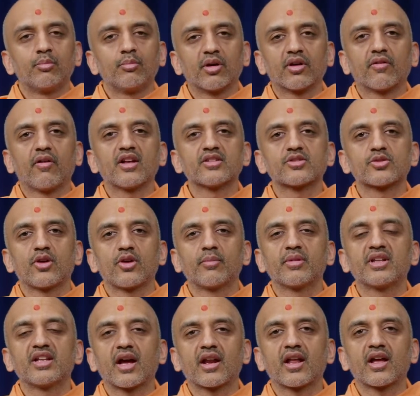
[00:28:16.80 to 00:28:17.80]
Bhagwan
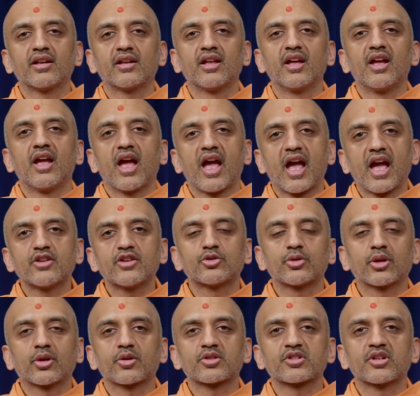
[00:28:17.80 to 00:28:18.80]
Swaminarayan and
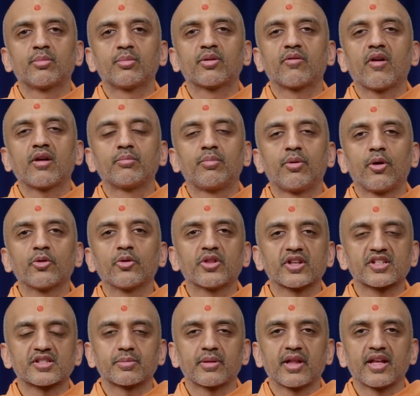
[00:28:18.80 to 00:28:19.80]
Sri Krishna Bhagwan both
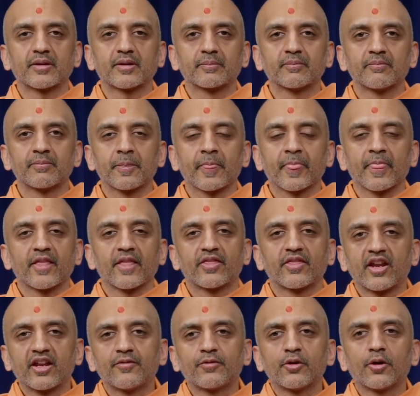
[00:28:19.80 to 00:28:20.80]
explain
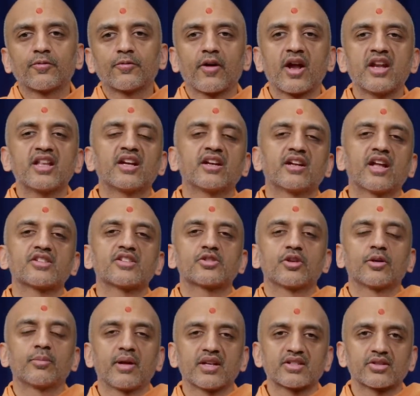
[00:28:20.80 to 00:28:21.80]
that if you're fighting against
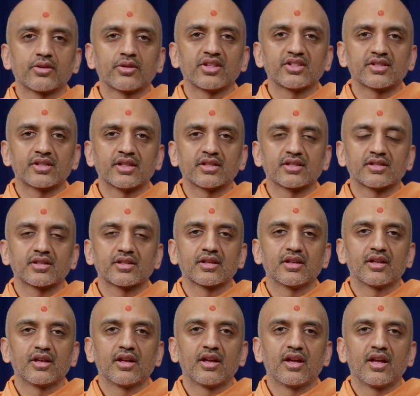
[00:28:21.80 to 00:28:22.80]
your baser instincts,
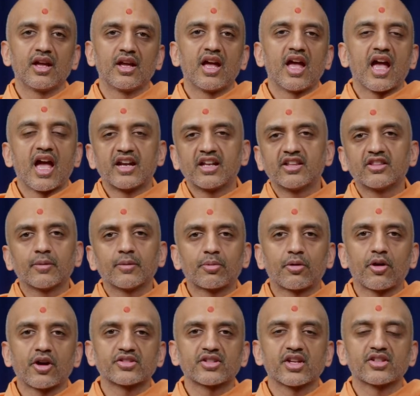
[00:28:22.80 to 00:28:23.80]
and in the
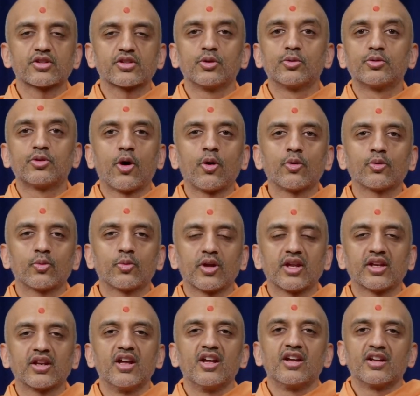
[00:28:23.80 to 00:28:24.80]
process you don't
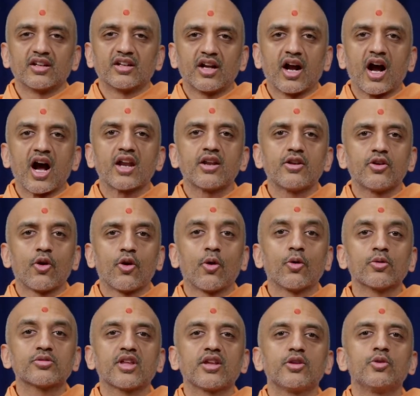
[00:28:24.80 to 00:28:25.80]
win, God
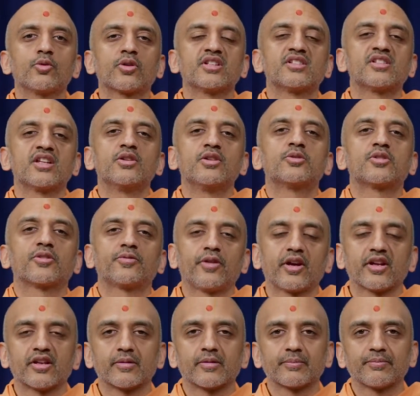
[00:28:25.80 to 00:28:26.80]
knows that you continue to
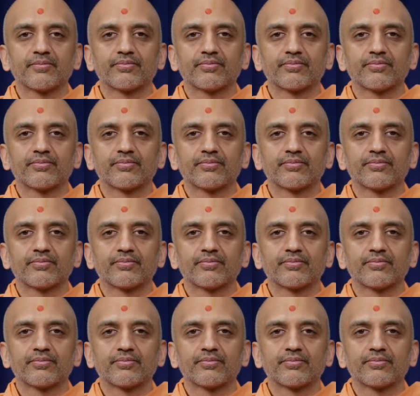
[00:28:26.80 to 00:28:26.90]
fight.